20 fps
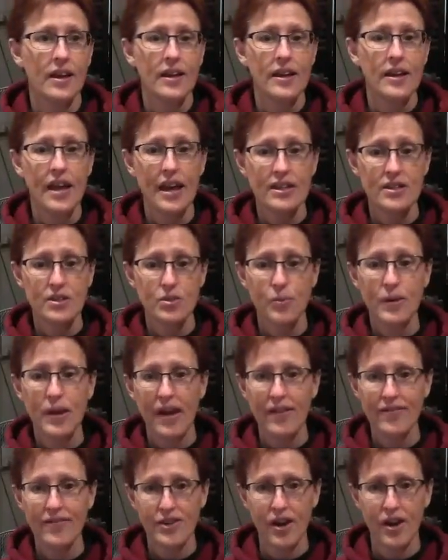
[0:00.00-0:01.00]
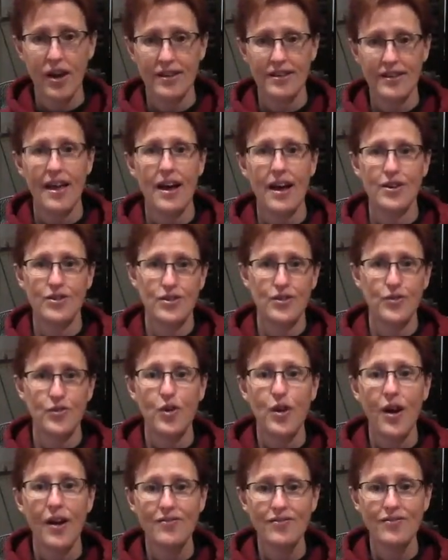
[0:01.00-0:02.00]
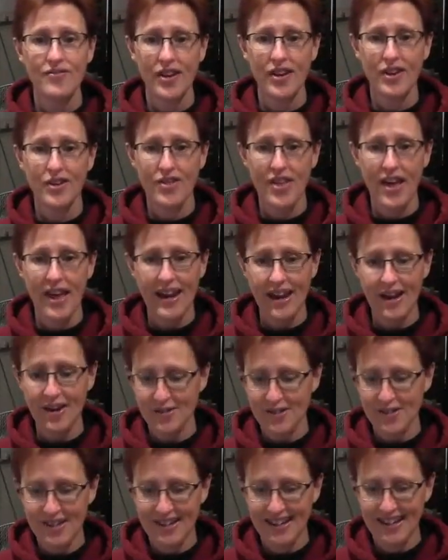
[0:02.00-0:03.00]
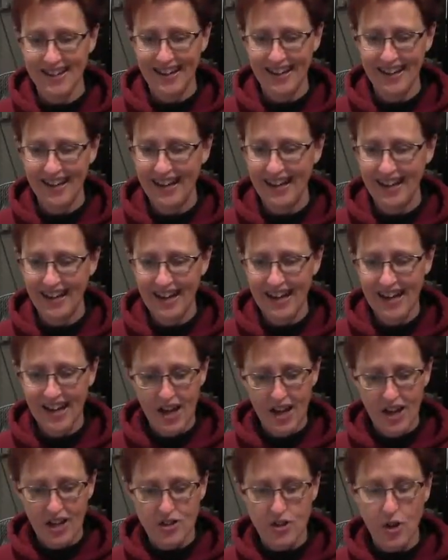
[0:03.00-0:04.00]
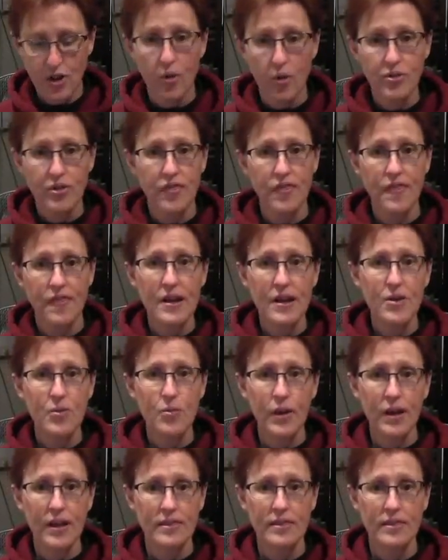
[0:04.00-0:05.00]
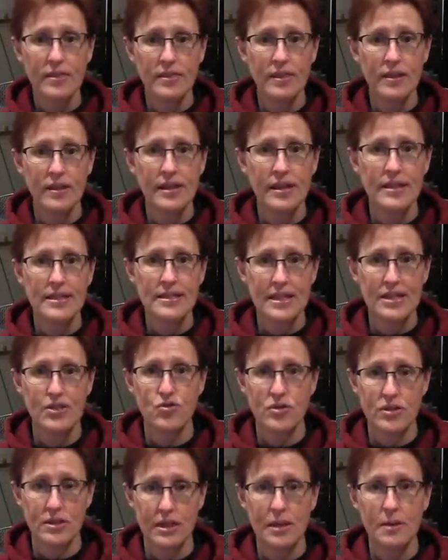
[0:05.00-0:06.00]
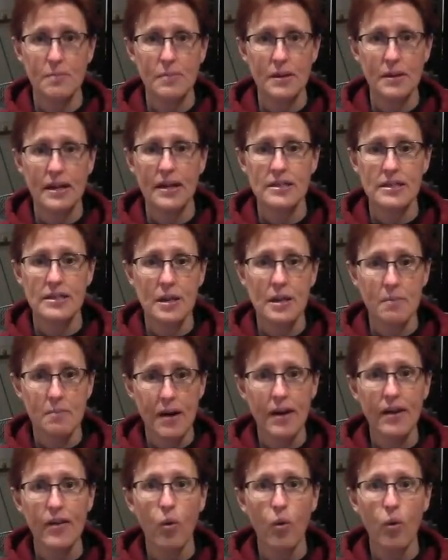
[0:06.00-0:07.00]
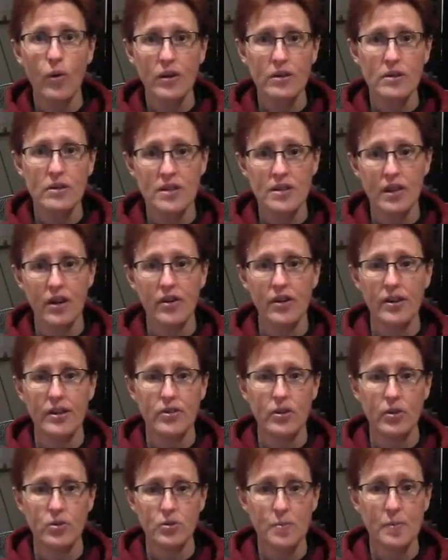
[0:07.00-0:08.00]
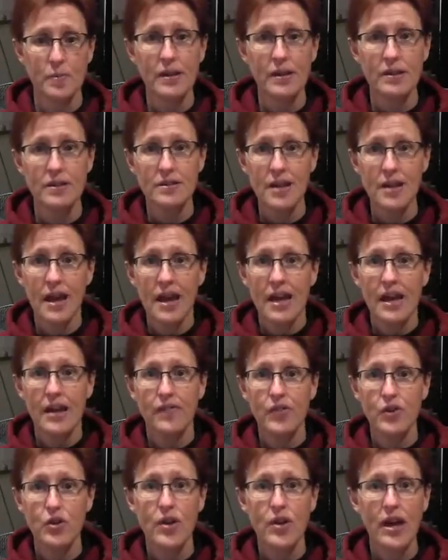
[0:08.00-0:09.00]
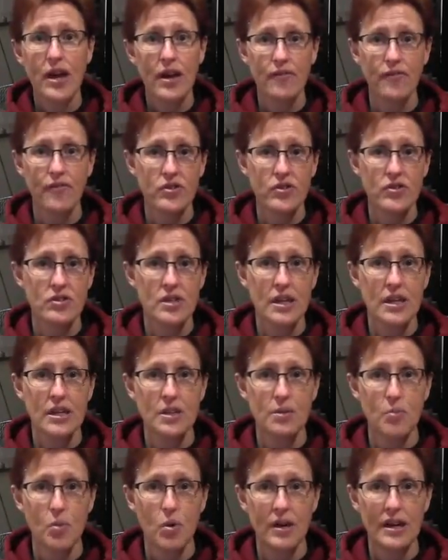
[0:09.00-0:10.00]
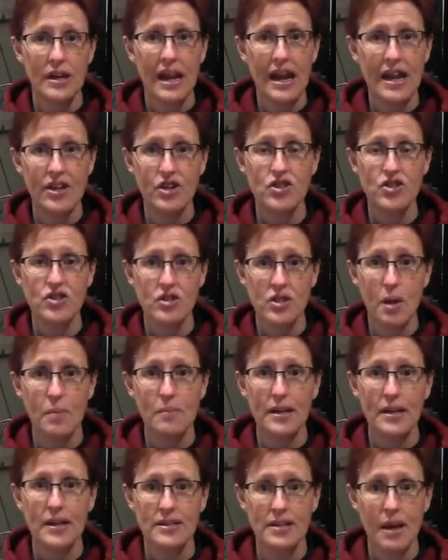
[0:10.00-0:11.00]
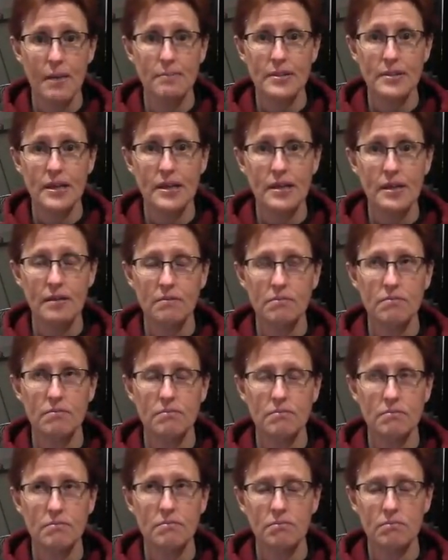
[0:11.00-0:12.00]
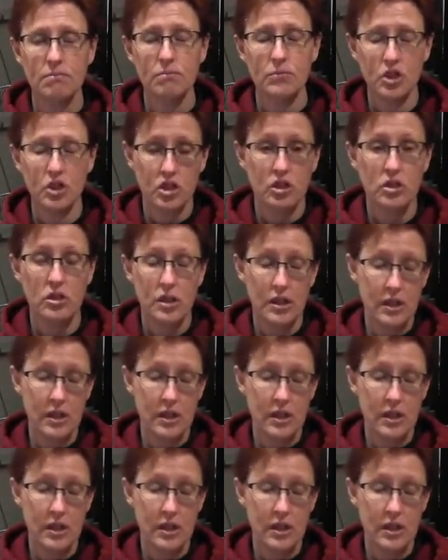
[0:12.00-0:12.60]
Yes, we have a dog in the house, if you haven't figured that out. So the thing with the Citra-Slim, because of the amount of oils that are in those pills, if you get up first thing in the morning and your stomach is empty, which it